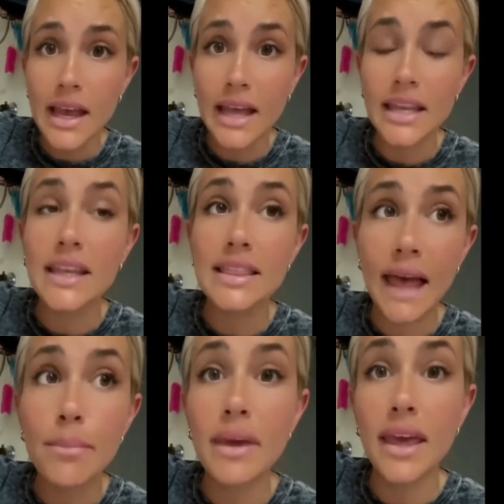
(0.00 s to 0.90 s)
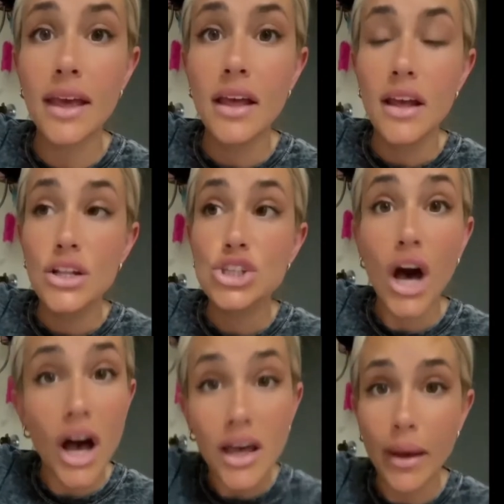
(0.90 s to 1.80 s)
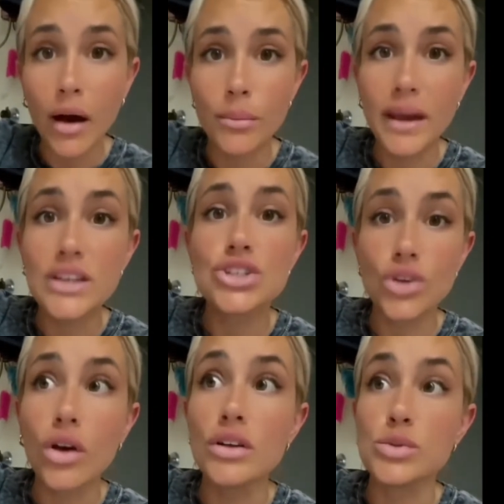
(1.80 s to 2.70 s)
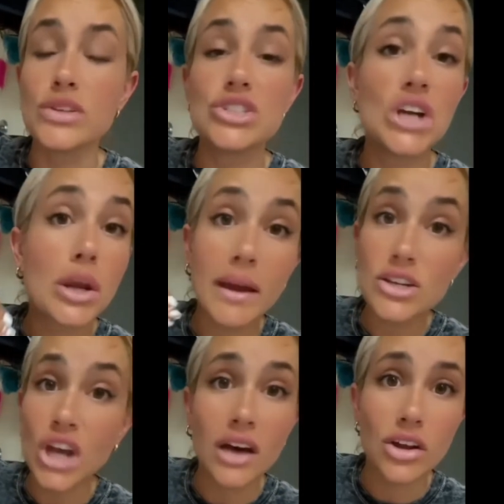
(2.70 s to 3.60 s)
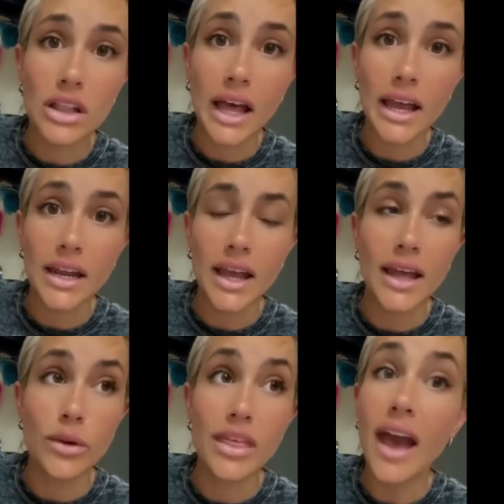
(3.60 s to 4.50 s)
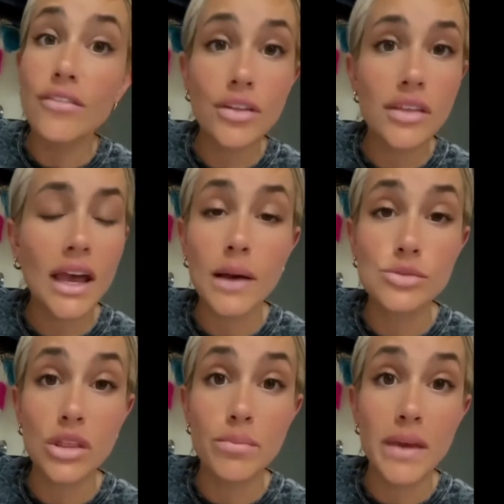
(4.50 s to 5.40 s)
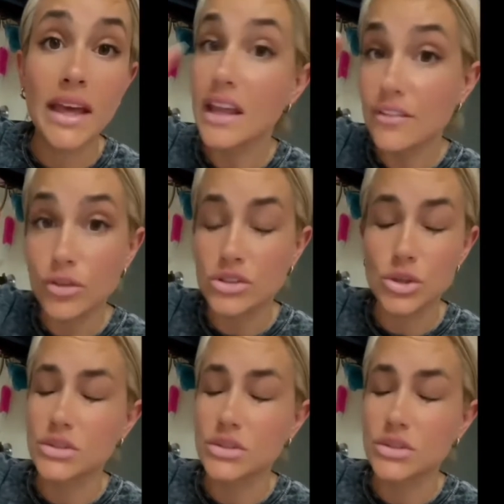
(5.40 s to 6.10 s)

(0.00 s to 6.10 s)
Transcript: And he let me talk about my struggles with sharing my child online and with everything that comes with being an influencer,